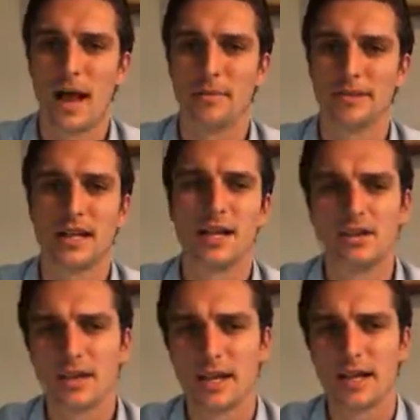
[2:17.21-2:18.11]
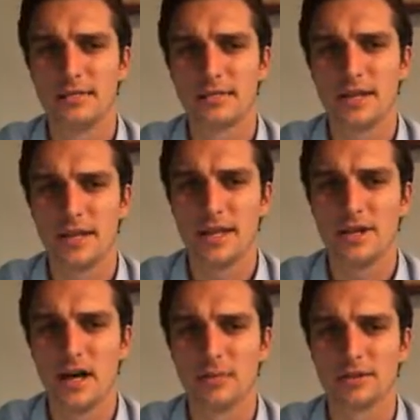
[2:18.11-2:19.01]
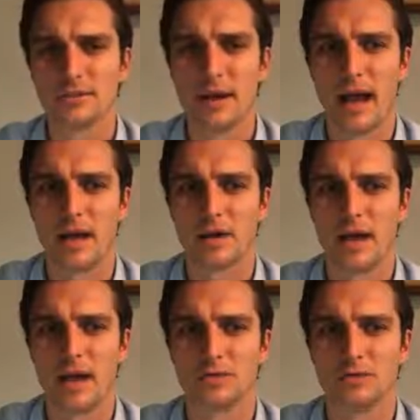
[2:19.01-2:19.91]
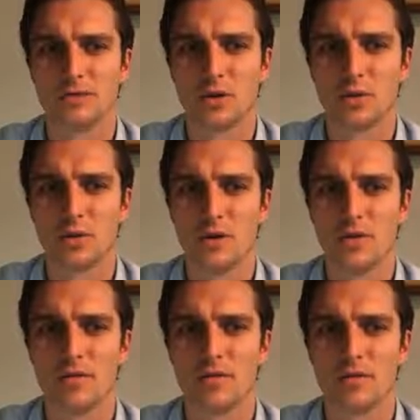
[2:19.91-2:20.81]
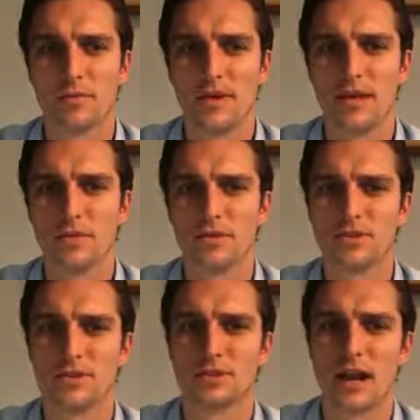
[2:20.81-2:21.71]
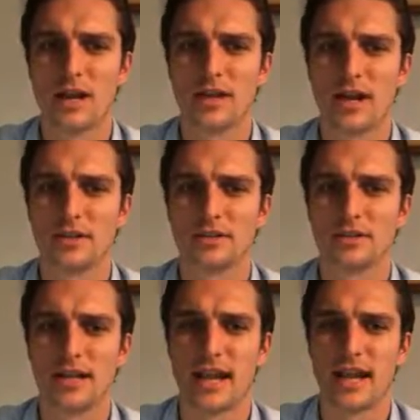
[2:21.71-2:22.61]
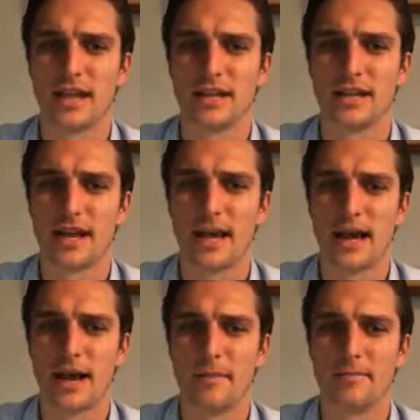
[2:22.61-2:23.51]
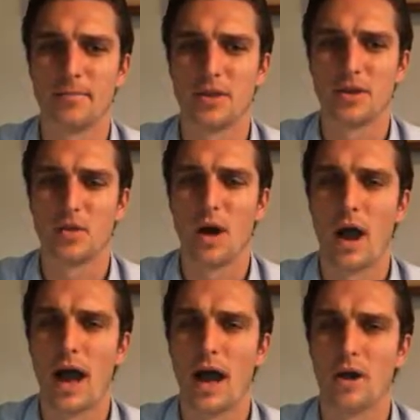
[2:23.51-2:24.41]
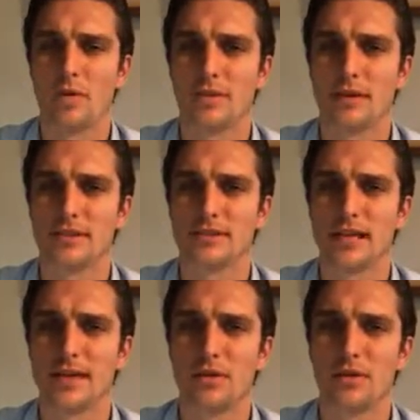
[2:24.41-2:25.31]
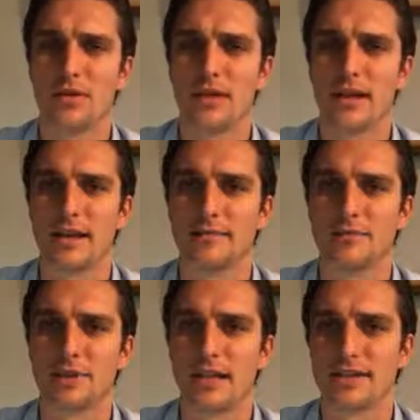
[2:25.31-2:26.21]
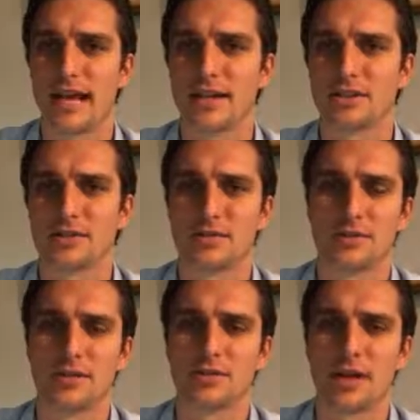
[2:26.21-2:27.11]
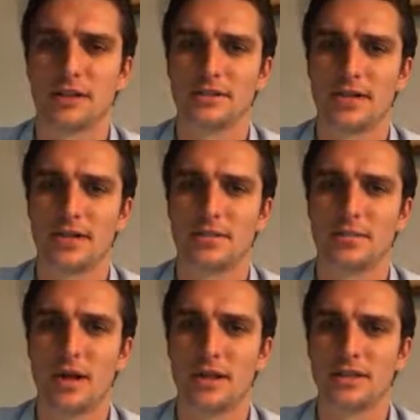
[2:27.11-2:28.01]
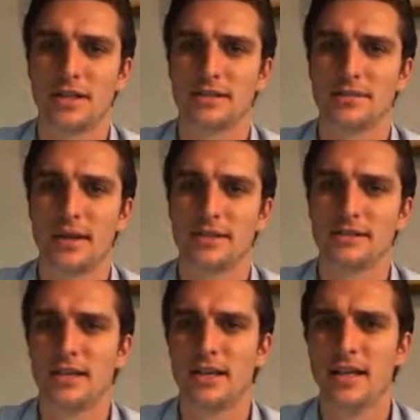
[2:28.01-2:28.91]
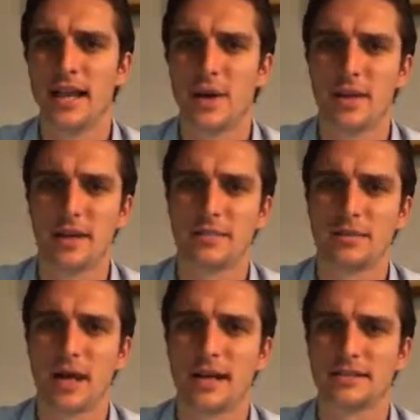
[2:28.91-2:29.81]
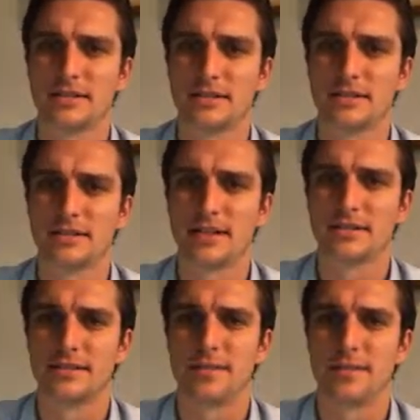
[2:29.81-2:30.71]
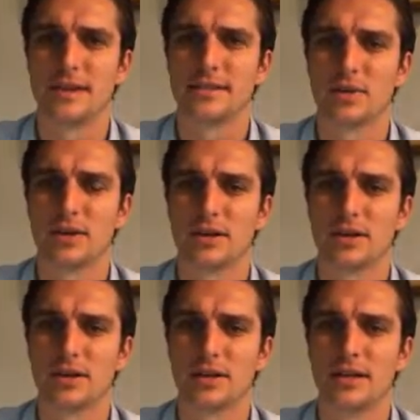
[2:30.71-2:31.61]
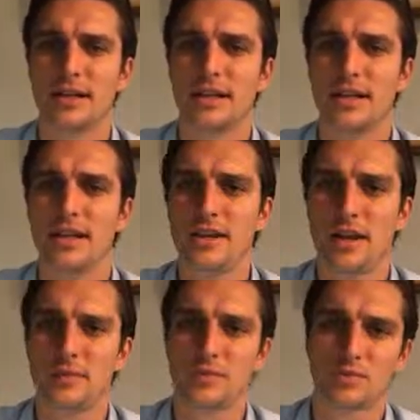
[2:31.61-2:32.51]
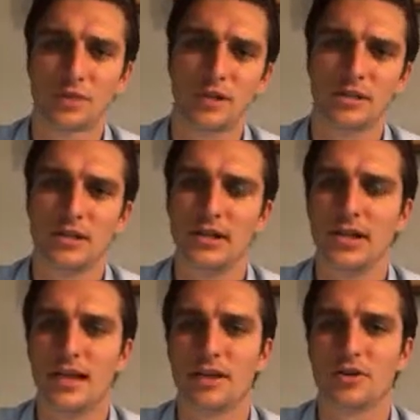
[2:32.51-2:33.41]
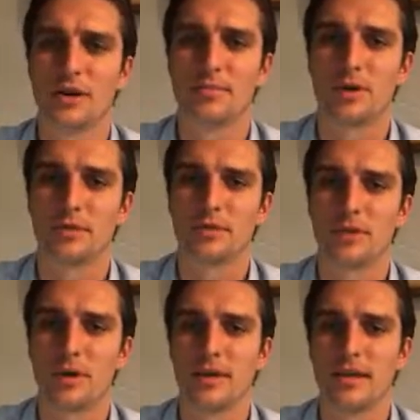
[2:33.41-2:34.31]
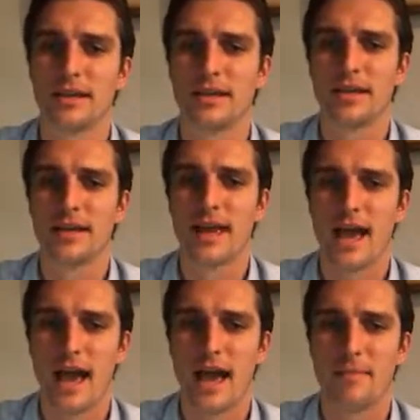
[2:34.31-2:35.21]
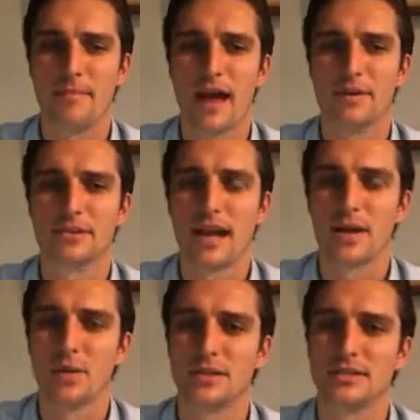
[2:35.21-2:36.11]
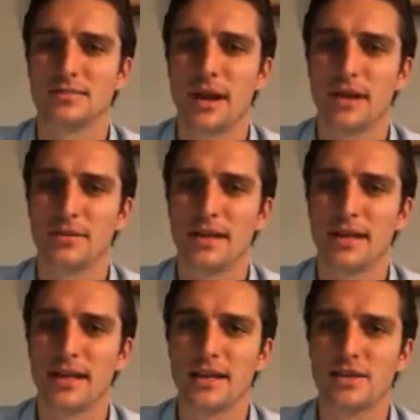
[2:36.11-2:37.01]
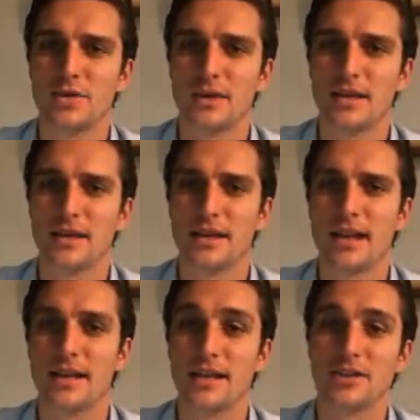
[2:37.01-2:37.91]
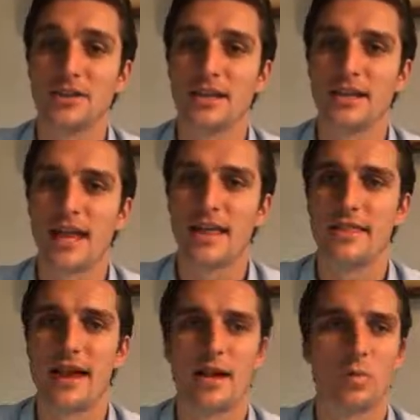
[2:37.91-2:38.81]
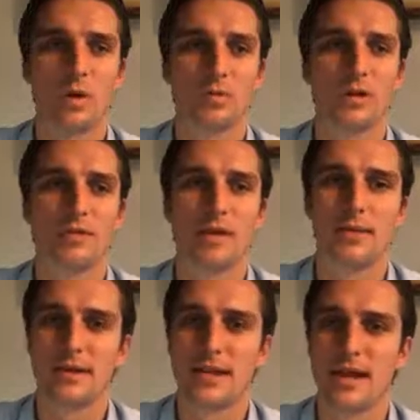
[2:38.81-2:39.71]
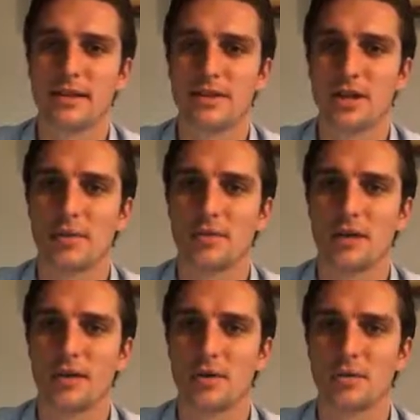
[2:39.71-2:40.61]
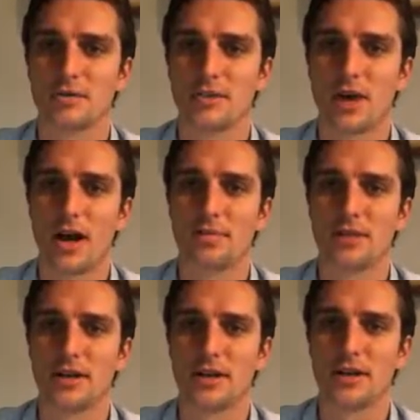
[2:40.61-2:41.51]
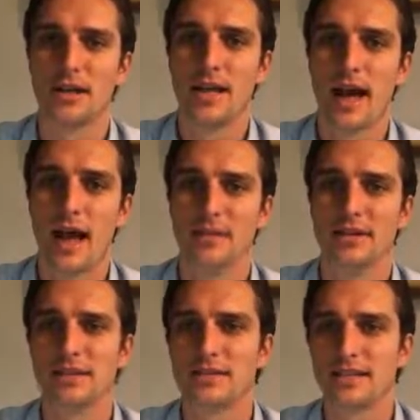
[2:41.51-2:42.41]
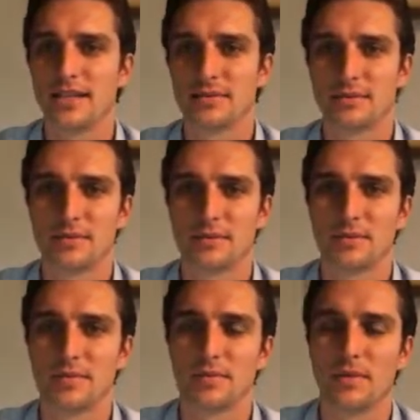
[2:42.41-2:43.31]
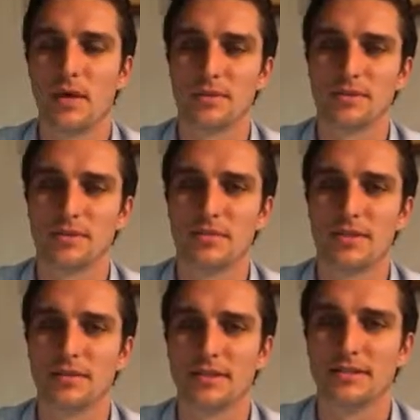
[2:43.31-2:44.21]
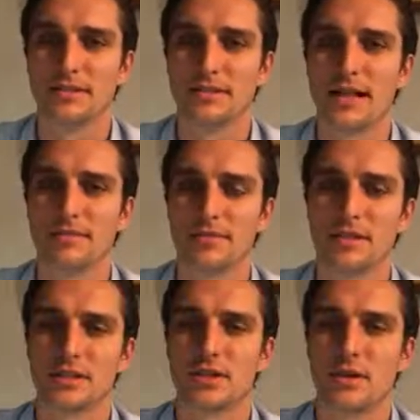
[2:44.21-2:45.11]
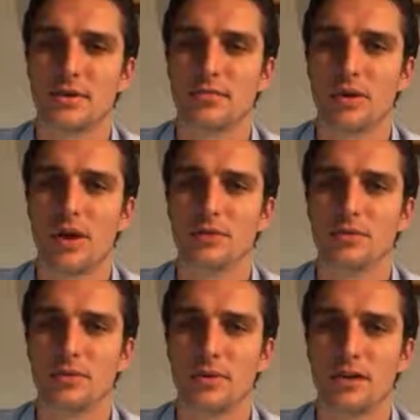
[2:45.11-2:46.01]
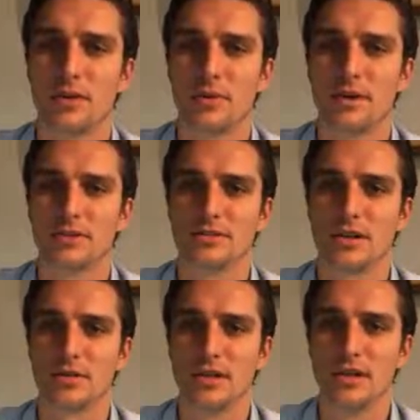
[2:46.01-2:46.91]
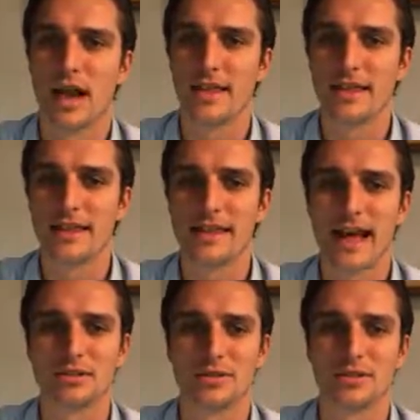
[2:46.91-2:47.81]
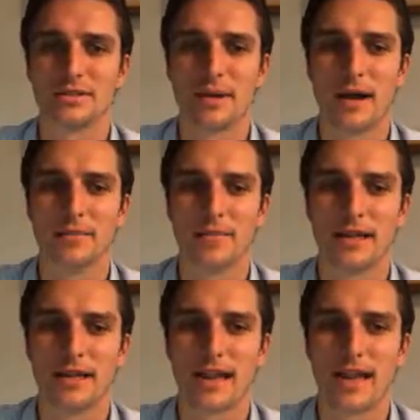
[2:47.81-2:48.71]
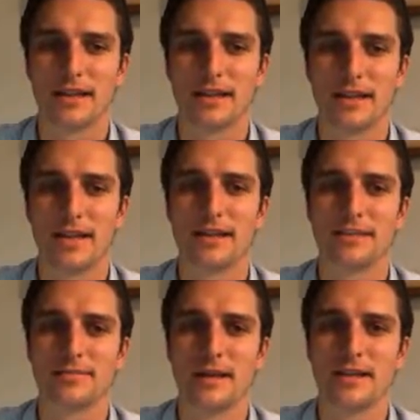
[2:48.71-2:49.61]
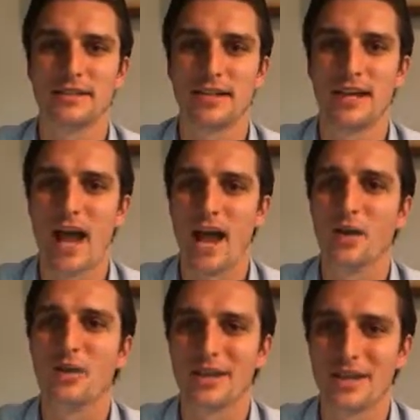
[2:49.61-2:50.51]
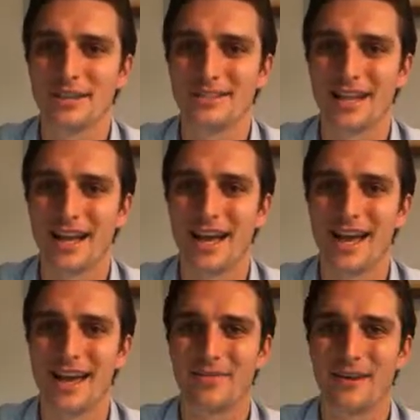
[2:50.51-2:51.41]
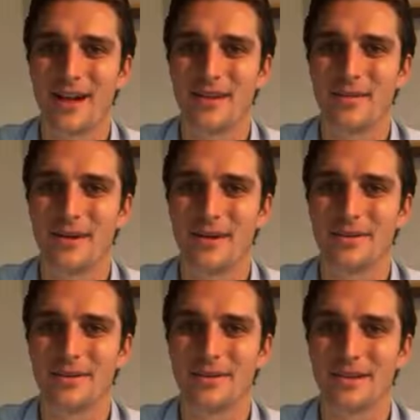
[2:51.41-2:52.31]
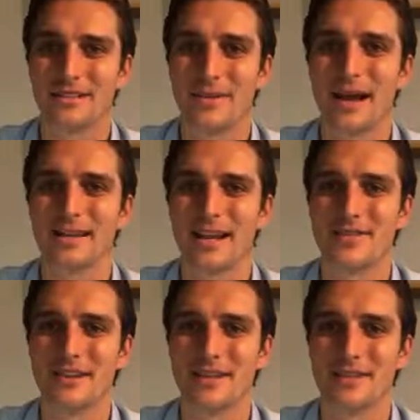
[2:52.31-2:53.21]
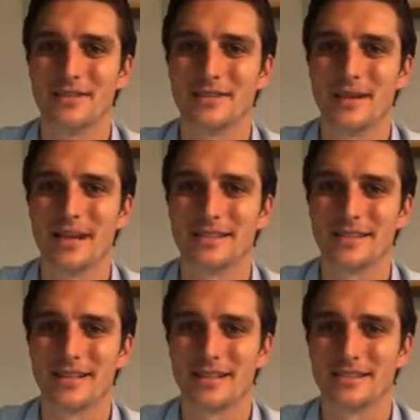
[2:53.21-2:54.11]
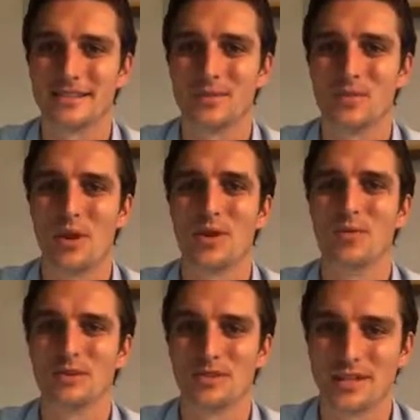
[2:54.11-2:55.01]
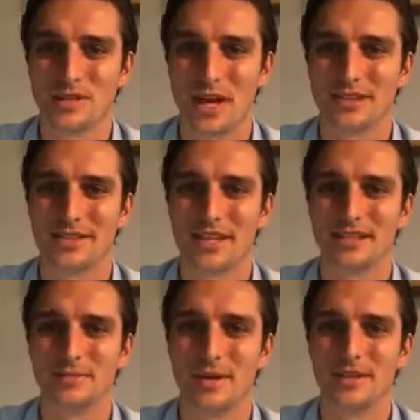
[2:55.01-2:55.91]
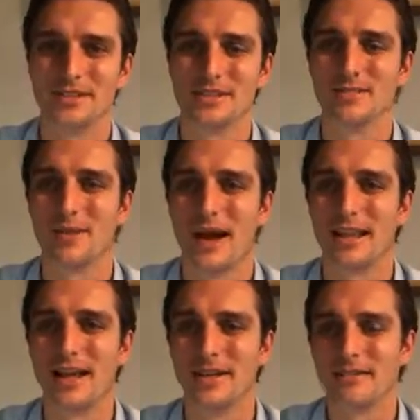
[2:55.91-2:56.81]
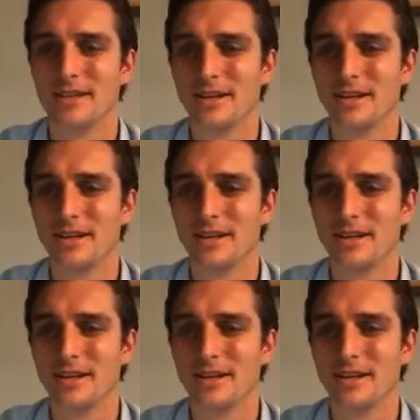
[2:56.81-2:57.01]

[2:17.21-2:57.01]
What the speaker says: Essentially, I come from an e-commerce background, so for me, it was just trying to understand, how the same old thing of transactions was going to translate into the blockchain space, how I could apply some of the same things we had learned in the e-commerce world into crypto. So I think that was kind of what inspired me to get into it initially. And then what really made me take the jump, I think, was adoption and just seeing what some of my friends in San Francisco and abroad were really doing. So I think that's what inspired me to get into the space. I don't think it's what anybody would expect entering a new space. I think this has been one of the most interesting experiences of my life.